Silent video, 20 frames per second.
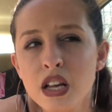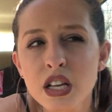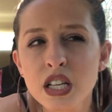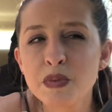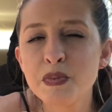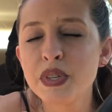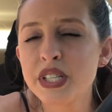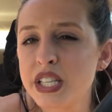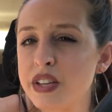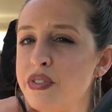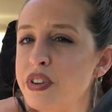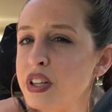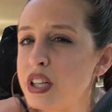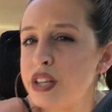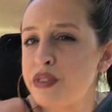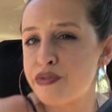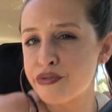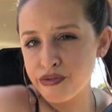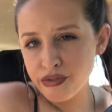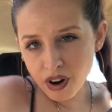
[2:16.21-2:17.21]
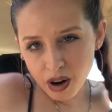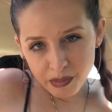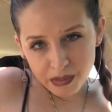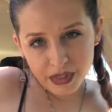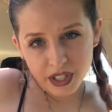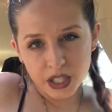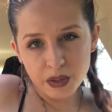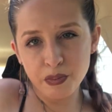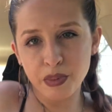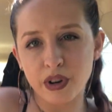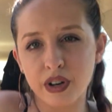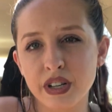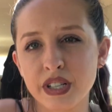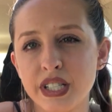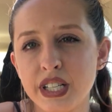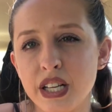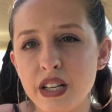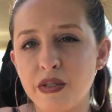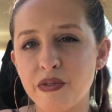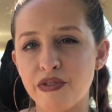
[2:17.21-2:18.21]
specifically from this
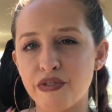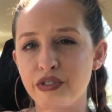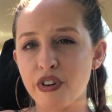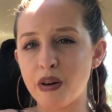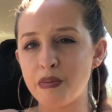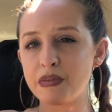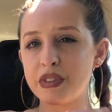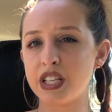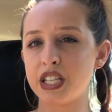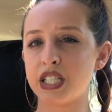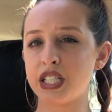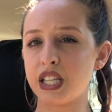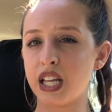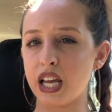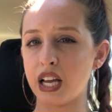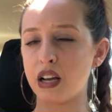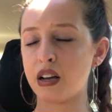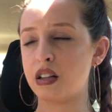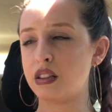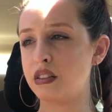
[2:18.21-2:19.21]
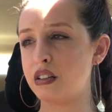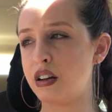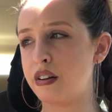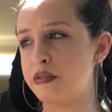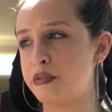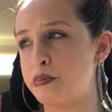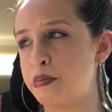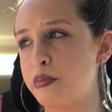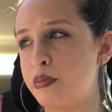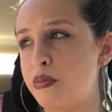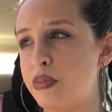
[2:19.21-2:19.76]
person, from this like loved